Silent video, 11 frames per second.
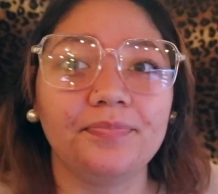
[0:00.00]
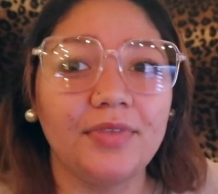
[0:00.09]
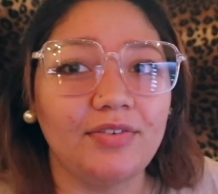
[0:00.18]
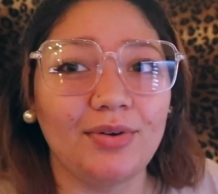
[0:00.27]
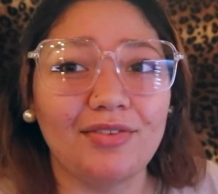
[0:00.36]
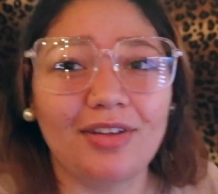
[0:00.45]

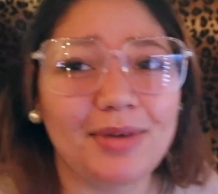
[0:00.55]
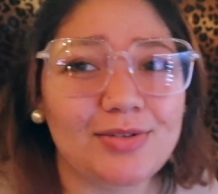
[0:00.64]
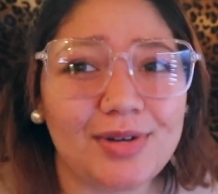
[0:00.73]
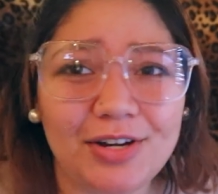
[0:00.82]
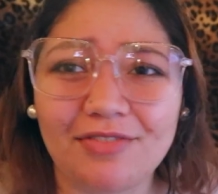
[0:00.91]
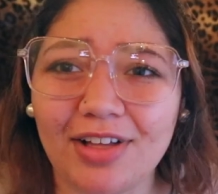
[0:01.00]
If you want to follow my
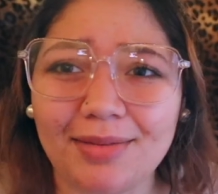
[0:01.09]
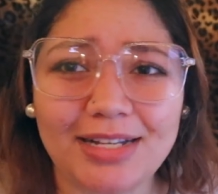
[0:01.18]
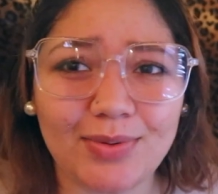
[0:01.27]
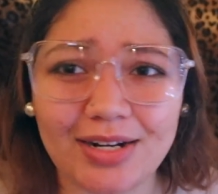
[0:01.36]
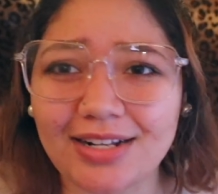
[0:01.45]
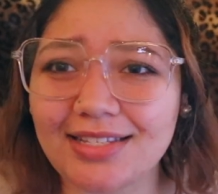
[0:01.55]
Twitter, you can follow my
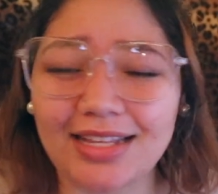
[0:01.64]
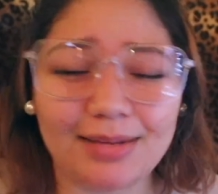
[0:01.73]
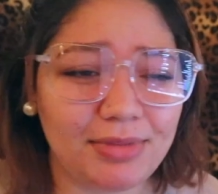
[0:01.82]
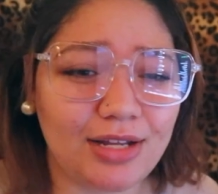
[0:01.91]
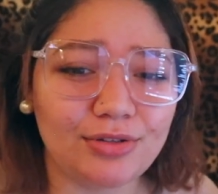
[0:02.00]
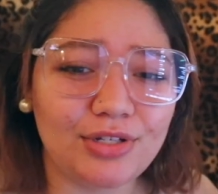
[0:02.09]
Twitter. It's linked
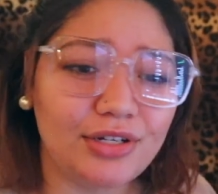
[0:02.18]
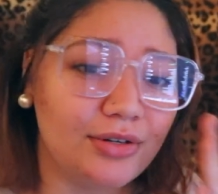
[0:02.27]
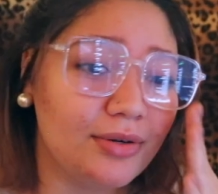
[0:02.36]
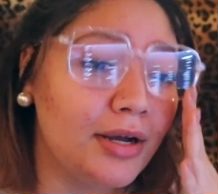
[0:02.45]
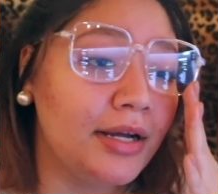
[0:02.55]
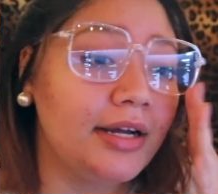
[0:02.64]
below
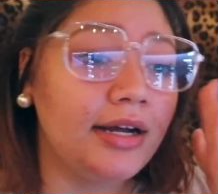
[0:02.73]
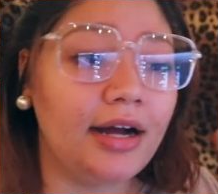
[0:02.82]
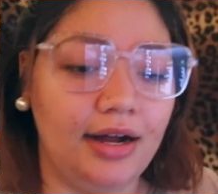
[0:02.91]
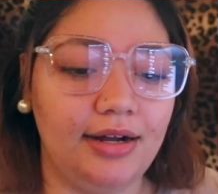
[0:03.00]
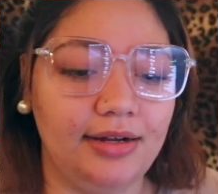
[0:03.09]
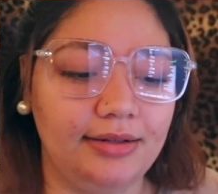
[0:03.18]
too.
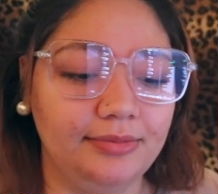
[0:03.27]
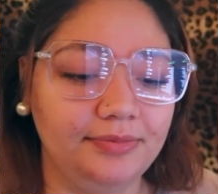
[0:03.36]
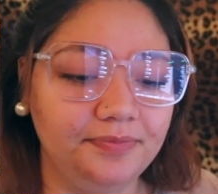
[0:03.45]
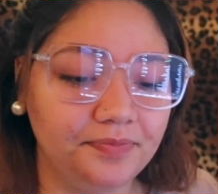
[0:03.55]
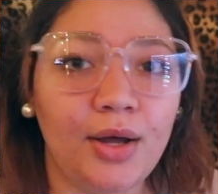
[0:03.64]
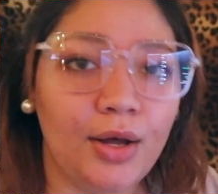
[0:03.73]

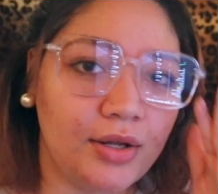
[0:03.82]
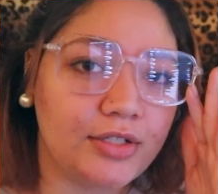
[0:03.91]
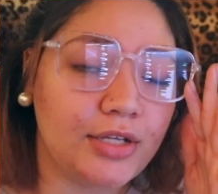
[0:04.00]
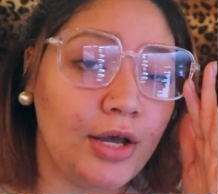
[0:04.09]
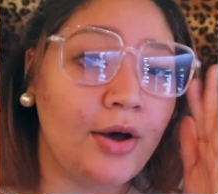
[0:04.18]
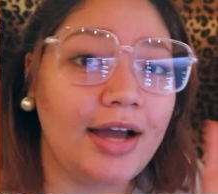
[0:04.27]

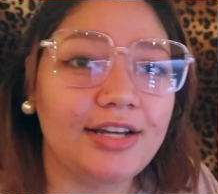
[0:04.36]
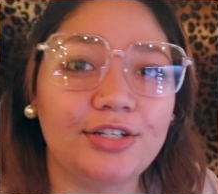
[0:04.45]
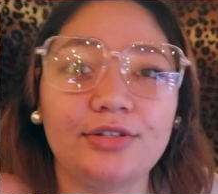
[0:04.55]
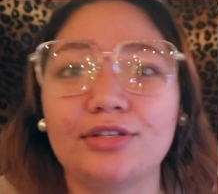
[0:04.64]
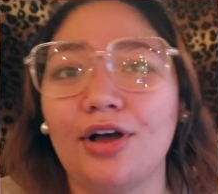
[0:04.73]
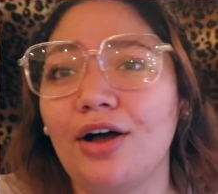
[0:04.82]
Also, I do
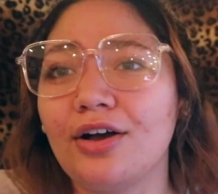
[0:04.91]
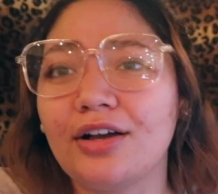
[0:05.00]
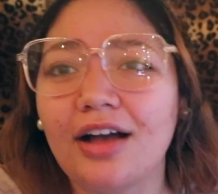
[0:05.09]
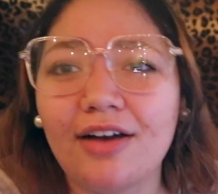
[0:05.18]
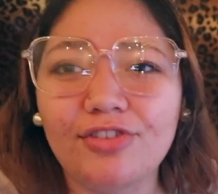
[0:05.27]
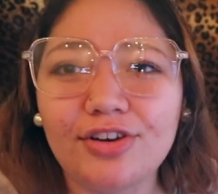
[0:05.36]
song
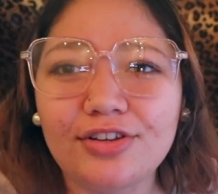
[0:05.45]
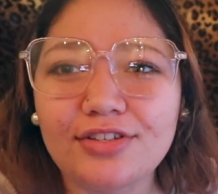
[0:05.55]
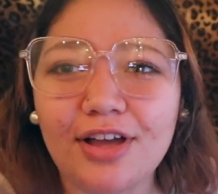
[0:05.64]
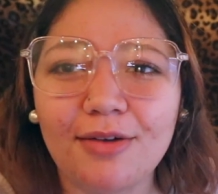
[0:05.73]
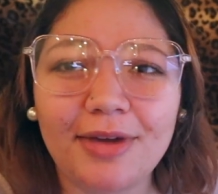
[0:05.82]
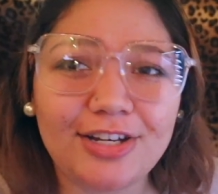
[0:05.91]
covers
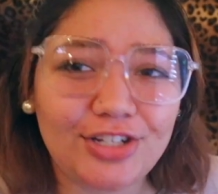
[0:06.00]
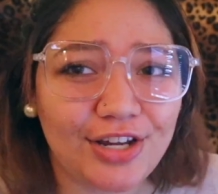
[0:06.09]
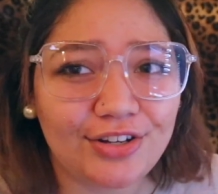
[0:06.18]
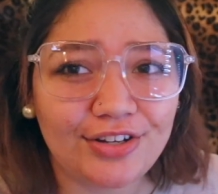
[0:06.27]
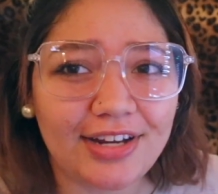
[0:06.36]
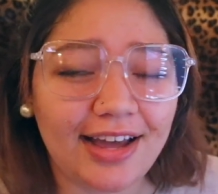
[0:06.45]
on my
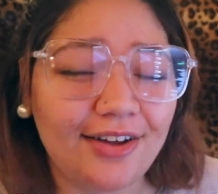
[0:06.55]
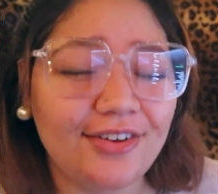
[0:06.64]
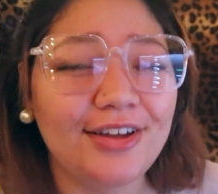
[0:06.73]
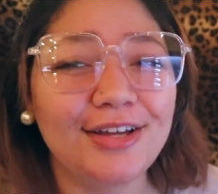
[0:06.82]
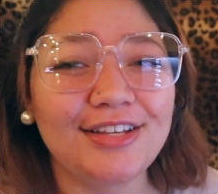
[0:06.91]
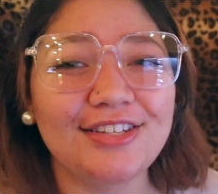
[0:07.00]
channel now.
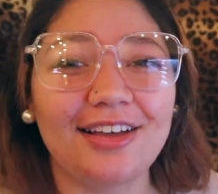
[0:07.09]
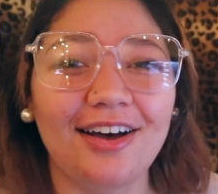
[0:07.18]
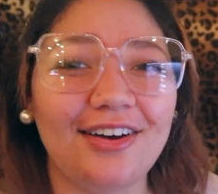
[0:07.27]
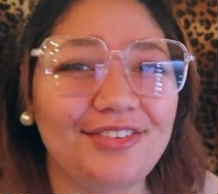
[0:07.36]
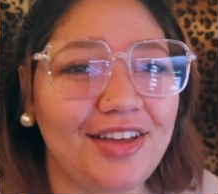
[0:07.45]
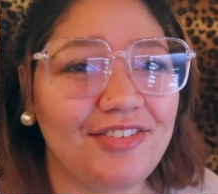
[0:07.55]

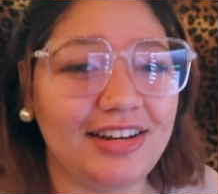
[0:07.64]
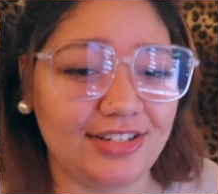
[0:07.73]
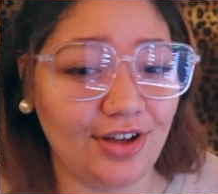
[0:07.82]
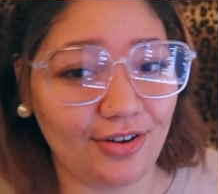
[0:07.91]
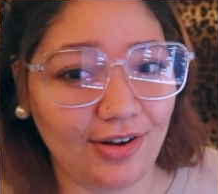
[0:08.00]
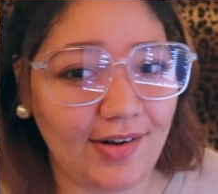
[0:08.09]
So if you have any
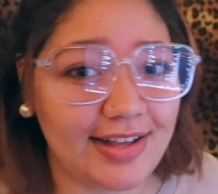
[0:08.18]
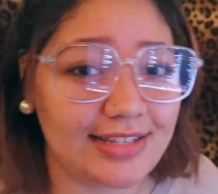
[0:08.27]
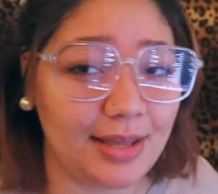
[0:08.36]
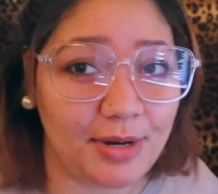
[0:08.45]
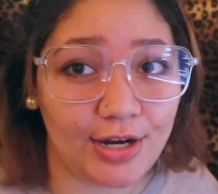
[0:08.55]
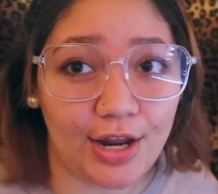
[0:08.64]
song requests,
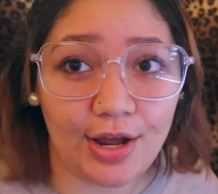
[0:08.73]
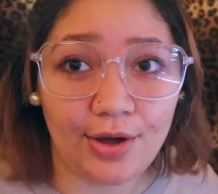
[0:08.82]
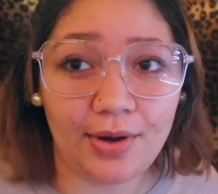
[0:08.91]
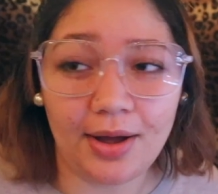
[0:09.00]
let me know.